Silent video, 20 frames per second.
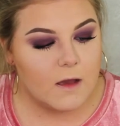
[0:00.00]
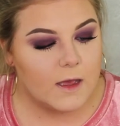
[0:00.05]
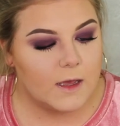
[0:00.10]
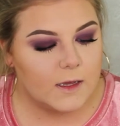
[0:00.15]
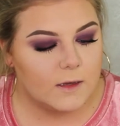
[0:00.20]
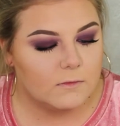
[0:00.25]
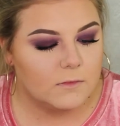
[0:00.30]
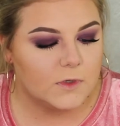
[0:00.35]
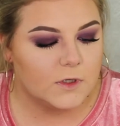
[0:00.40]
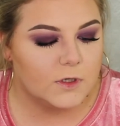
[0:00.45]
I
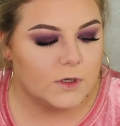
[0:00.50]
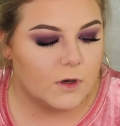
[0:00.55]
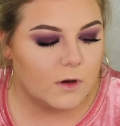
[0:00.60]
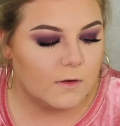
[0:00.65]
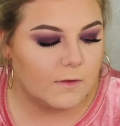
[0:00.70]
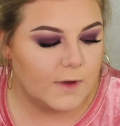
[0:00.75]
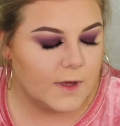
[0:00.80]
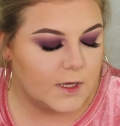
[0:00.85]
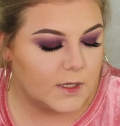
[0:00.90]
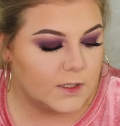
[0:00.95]
am
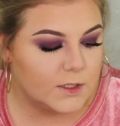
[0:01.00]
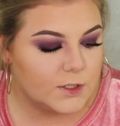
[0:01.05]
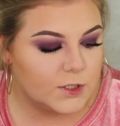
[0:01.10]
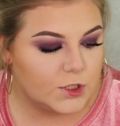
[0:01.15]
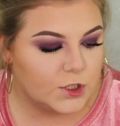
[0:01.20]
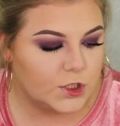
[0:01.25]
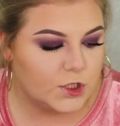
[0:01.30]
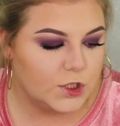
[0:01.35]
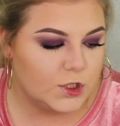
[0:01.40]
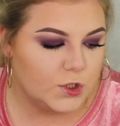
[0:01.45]
going
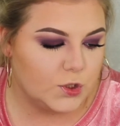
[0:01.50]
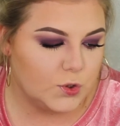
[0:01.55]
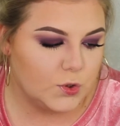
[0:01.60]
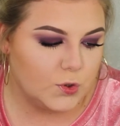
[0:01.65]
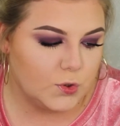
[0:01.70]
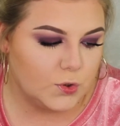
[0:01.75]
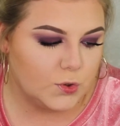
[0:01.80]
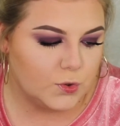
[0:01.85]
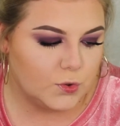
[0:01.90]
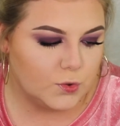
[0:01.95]

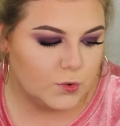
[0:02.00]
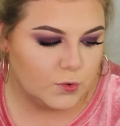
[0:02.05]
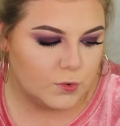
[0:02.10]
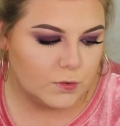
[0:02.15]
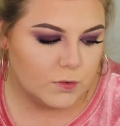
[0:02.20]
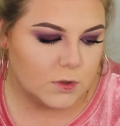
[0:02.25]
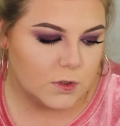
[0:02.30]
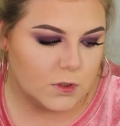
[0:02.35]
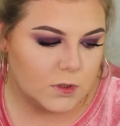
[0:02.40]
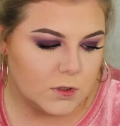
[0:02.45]

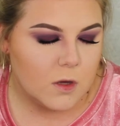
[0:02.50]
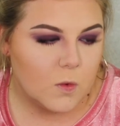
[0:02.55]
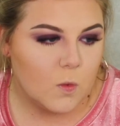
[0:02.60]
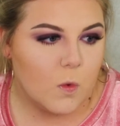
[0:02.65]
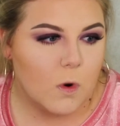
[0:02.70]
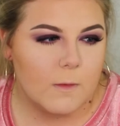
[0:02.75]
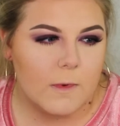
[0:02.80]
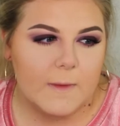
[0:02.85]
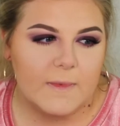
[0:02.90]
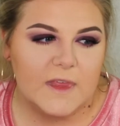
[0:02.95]
to
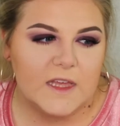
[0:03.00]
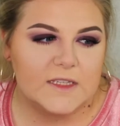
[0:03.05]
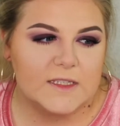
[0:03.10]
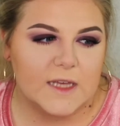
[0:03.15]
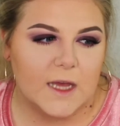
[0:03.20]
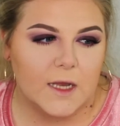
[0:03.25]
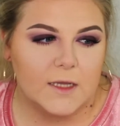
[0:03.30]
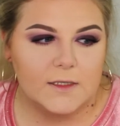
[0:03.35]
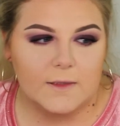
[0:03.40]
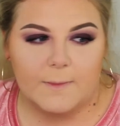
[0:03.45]
warm up the
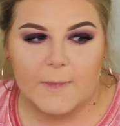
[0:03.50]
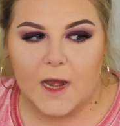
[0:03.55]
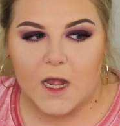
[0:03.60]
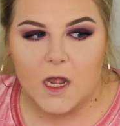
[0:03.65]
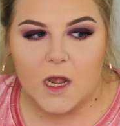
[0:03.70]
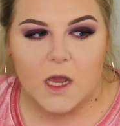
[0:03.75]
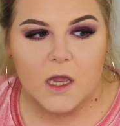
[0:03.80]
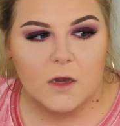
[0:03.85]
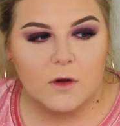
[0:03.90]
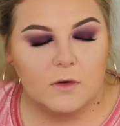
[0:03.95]
sides of my
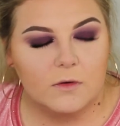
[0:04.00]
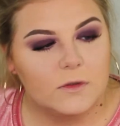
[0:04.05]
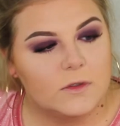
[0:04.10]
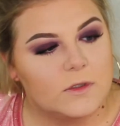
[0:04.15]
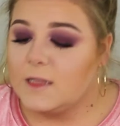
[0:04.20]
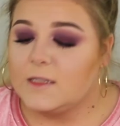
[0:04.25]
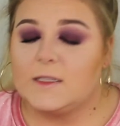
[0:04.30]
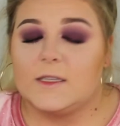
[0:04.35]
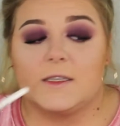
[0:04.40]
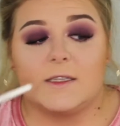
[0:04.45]

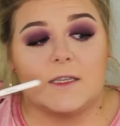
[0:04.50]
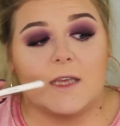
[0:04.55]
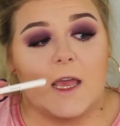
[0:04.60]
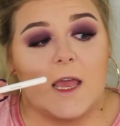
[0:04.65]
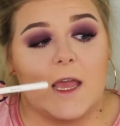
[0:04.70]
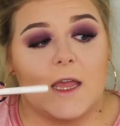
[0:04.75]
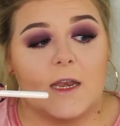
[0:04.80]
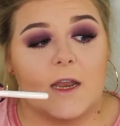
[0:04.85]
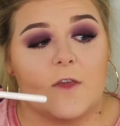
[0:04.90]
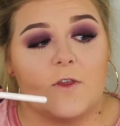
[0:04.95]
nose. This is
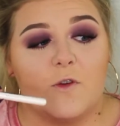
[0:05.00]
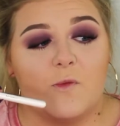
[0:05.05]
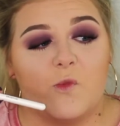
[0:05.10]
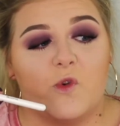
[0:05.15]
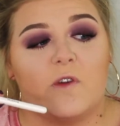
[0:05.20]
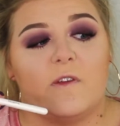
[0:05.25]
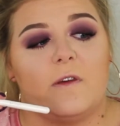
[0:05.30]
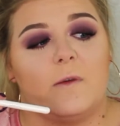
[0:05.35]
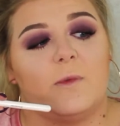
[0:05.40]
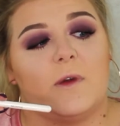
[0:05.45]
another
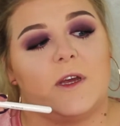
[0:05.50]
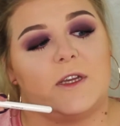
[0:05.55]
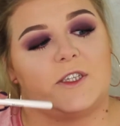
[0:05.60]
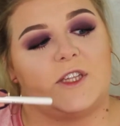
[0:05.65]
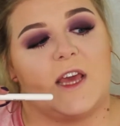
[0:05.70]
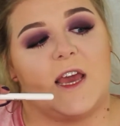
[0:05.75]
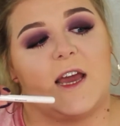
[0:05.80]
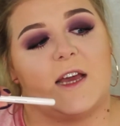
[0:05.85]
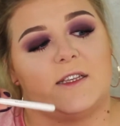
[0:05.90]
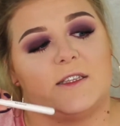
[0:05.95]
Morphe brush
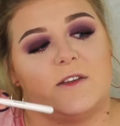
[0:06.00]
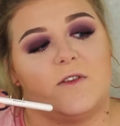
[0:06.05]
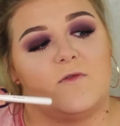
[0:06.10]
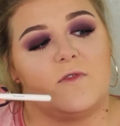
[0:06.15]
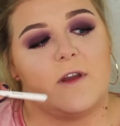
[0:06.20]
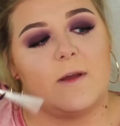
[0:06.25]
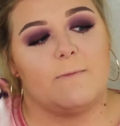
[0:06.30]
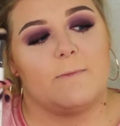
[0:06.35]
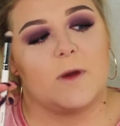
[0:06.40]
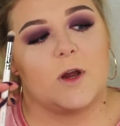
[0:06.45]
that has no
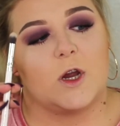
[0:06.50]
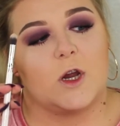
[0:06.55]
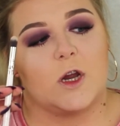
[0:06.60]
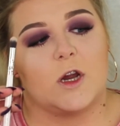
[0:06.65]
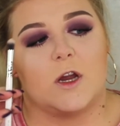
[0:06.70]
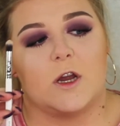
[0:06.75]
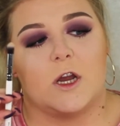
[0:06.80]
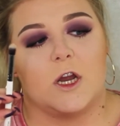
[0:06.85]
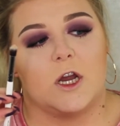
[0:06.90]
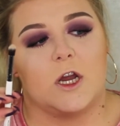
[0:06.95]

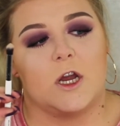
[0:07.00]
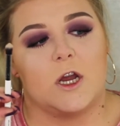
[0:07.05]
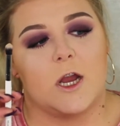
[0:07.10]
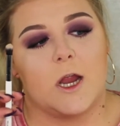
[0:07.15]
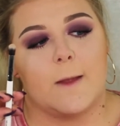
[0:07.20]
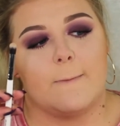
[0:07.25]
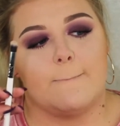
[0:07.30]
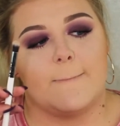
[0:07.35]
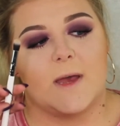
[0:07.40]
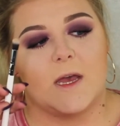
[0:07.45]
number,
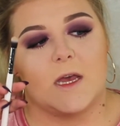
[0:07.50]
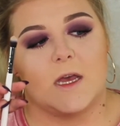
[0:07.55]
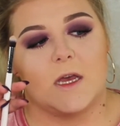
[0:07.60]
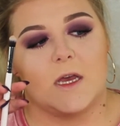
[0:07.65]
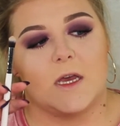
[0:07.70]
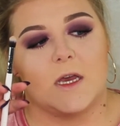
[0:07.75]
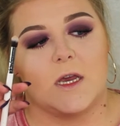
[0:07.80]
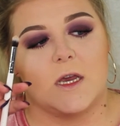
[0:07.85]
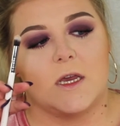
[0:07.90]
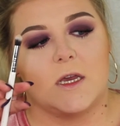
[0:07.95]

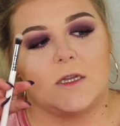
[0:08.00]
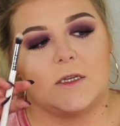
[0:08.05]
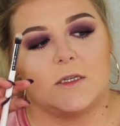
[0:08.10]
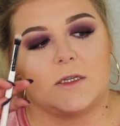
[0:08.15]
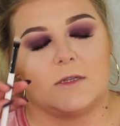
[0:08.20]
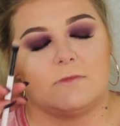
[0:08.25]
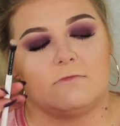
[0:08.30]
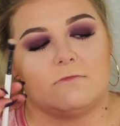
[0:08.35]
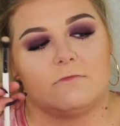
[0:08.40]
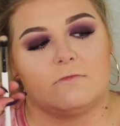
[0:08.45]

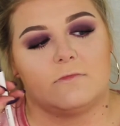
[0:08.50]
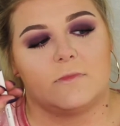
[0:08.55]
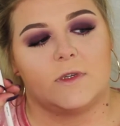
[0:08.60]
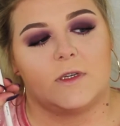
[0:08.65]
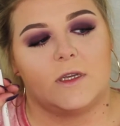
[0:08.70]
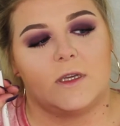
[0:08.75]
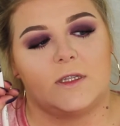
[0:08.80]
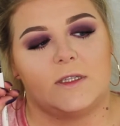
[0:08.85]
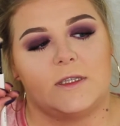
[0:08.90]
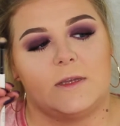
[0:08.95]
but
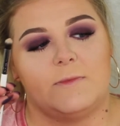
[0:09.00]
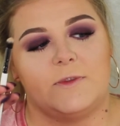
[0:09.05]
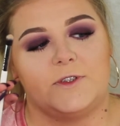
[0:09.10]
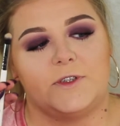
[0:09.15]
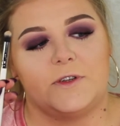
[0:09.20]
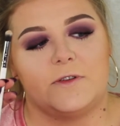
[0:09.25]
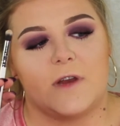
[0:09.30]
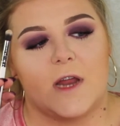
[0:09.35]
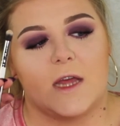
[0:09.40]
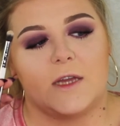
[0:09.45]
it's similar
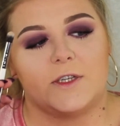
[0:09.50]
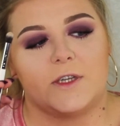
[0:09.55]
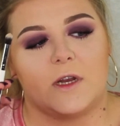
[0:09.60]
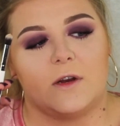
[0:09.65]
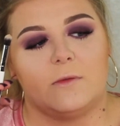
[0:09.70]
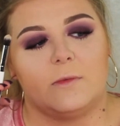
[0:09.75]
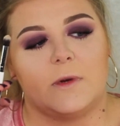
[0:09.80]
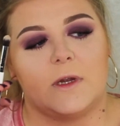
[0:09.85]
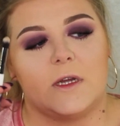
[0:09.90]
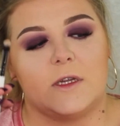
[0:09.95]
to an
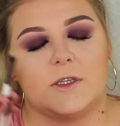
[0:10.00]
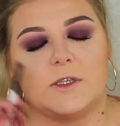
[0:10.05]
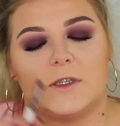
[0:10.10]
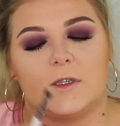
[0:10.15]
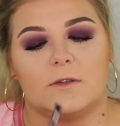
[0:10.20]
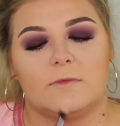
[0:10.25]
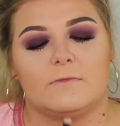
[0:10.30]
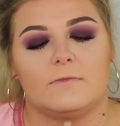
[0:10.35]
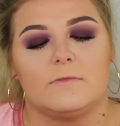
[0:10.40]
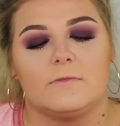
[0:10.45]
eyeshadow
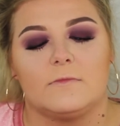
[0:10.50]
brush.